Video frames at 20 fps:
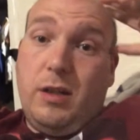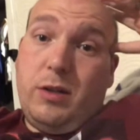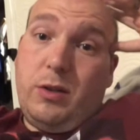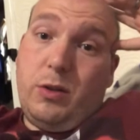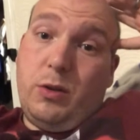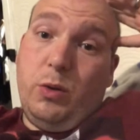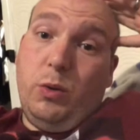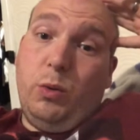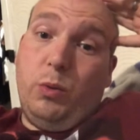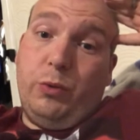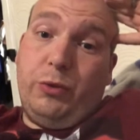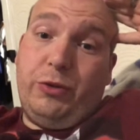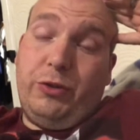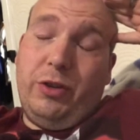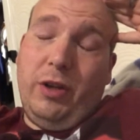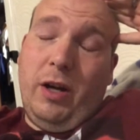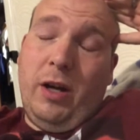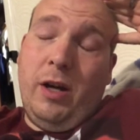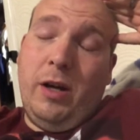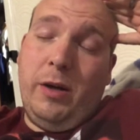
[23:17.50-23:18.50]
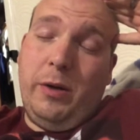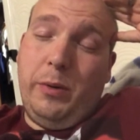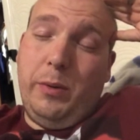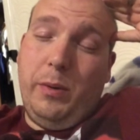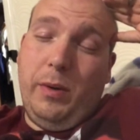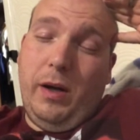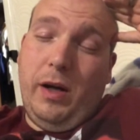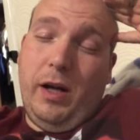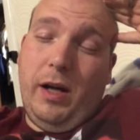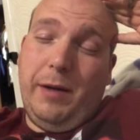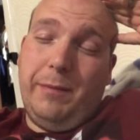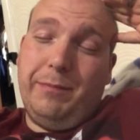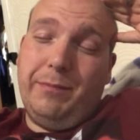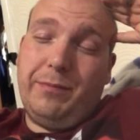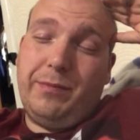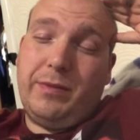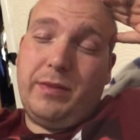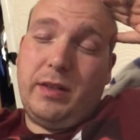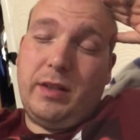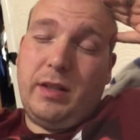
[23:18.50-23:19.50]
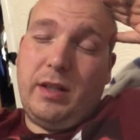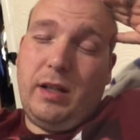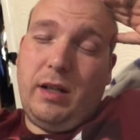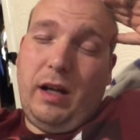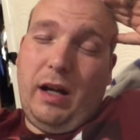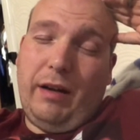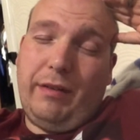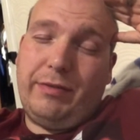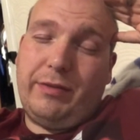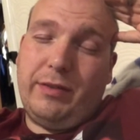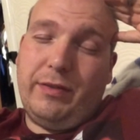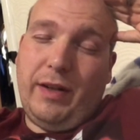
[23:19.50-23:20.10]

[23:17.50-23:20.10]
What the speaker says: cool. So after